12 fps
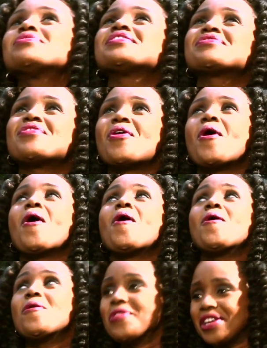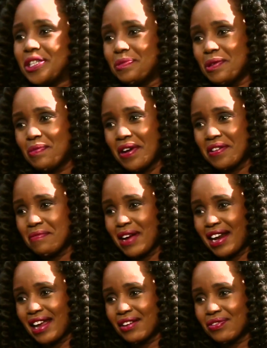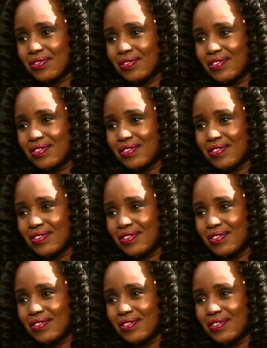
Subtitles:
Music will always be part of my life.